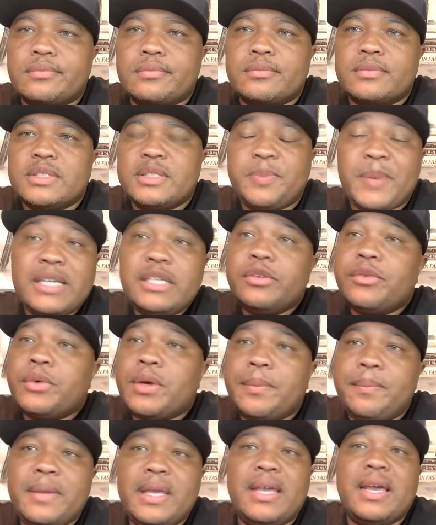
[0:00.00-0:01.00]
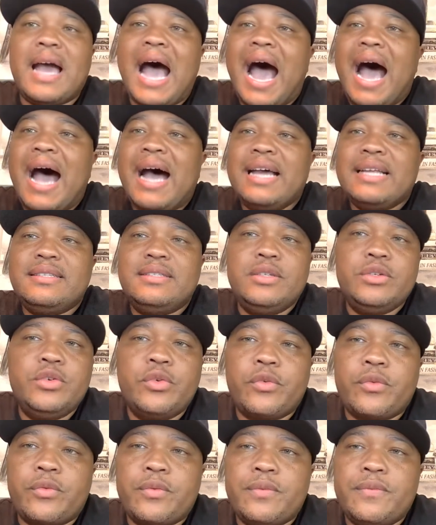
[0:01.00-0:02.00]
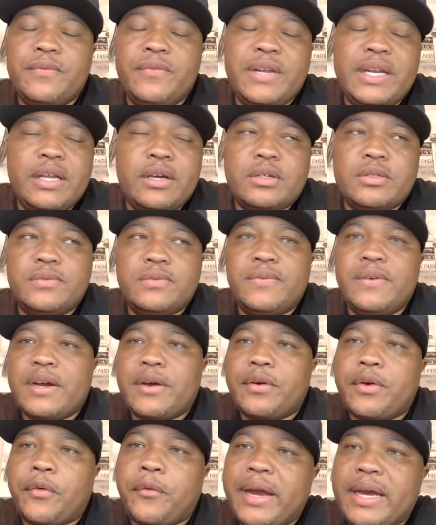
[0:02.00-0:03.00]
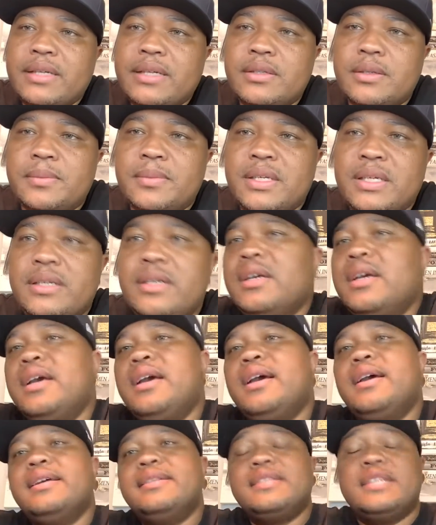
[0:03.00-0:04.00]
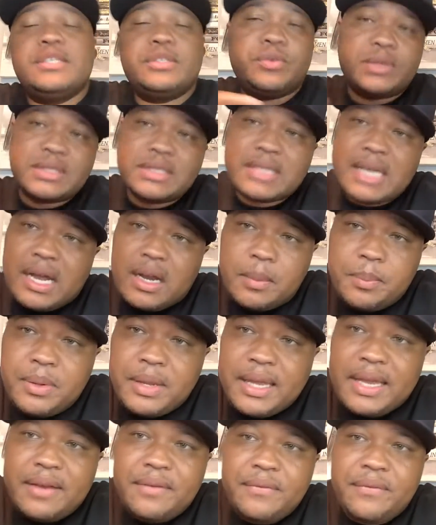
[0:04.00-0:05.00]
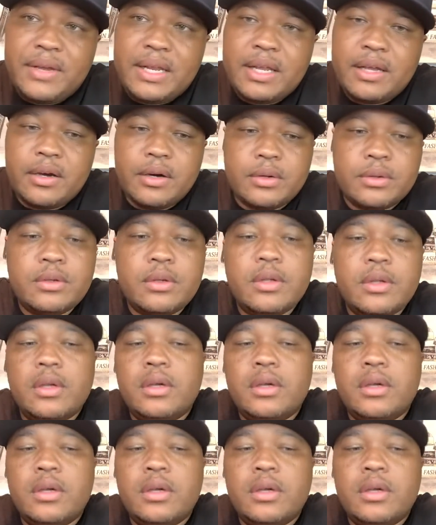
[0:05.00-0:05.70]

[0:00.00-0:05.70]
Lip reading: especially with me, I do videos very randomly. This was not a planned video.